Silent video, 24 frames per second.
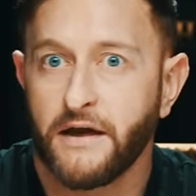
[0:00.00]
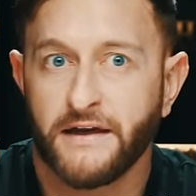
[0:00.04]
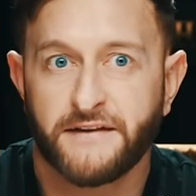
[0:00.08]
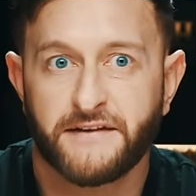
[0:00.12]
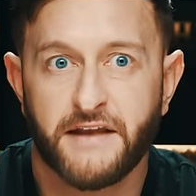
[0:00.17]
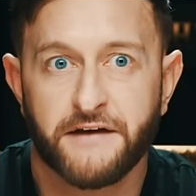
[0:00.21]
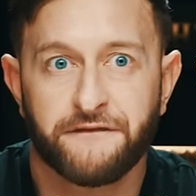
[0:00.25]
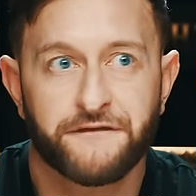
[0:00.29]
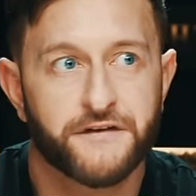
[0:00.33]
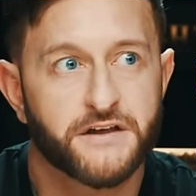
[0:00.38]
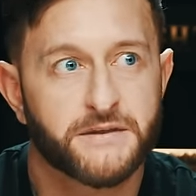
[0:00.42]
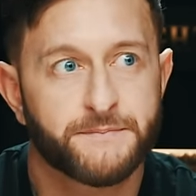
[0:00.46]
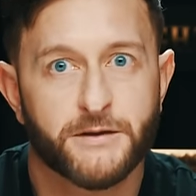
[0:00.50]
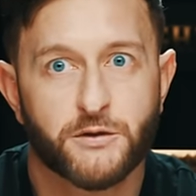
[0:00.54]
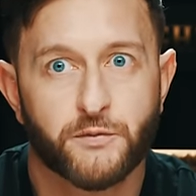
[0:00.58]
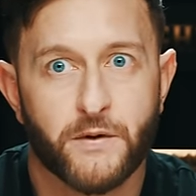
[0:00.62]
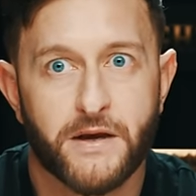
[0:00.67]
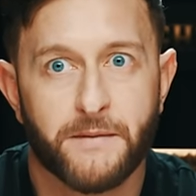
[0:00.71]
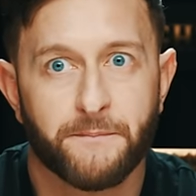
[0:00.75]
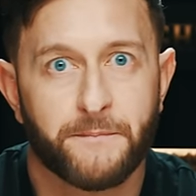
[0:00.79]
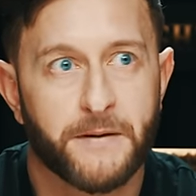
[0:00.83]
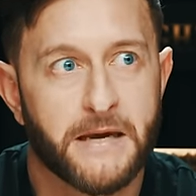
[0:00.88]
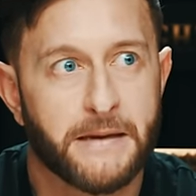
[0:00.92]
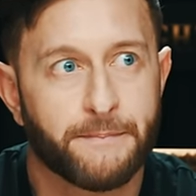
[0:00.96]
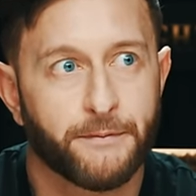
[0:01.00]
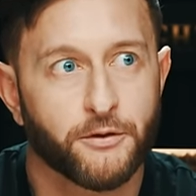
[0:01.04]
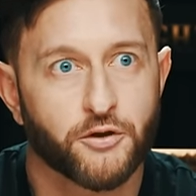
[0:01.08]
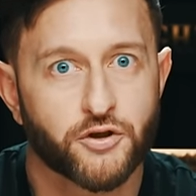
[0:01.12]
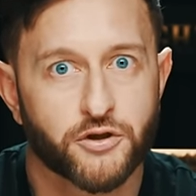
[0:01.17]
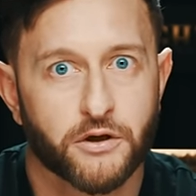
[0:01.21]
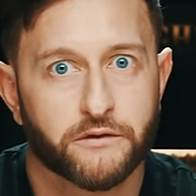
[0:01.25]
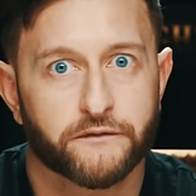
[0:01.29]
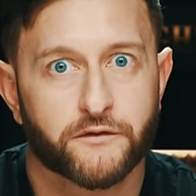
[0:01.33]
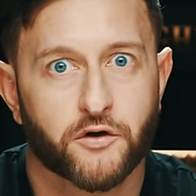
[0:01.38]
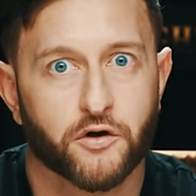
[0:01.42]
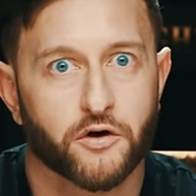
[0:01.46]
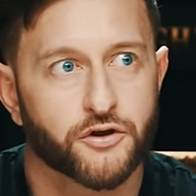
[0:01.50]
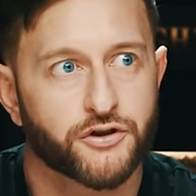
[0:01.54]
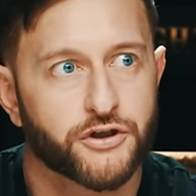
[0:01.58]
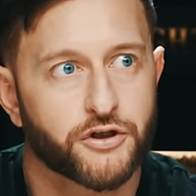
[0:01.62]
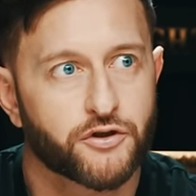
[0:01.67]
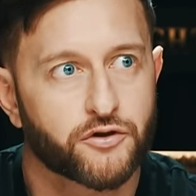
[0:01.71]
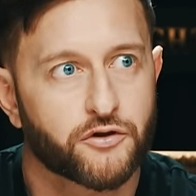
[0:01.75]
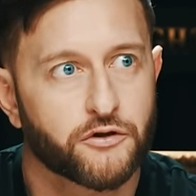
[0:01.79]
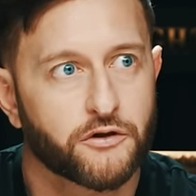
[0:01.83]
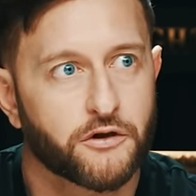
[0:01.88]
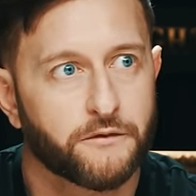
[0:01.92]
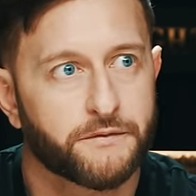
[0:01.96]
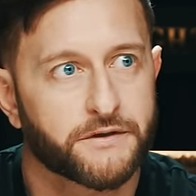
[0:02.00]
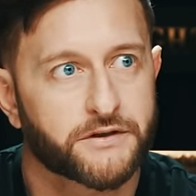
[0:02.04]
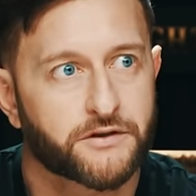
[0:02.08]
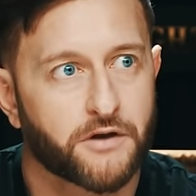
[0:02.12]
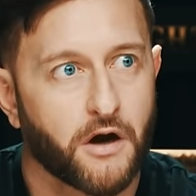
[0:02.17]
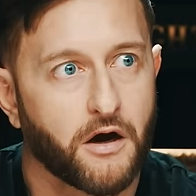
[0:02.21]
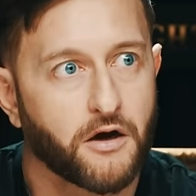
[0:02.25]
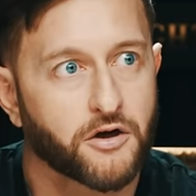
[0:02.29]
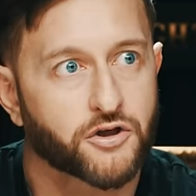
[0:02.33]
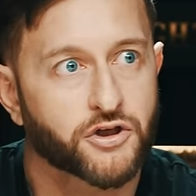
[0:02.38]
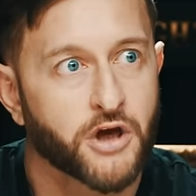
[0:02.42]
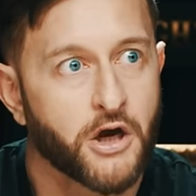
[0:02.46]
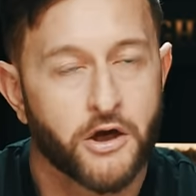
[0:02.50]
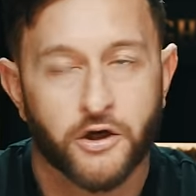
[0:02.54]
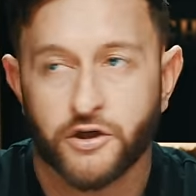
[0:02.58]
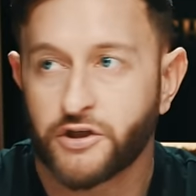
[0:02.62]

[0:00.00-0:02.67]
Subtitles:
It differs between people, so of course it's going to with dogs.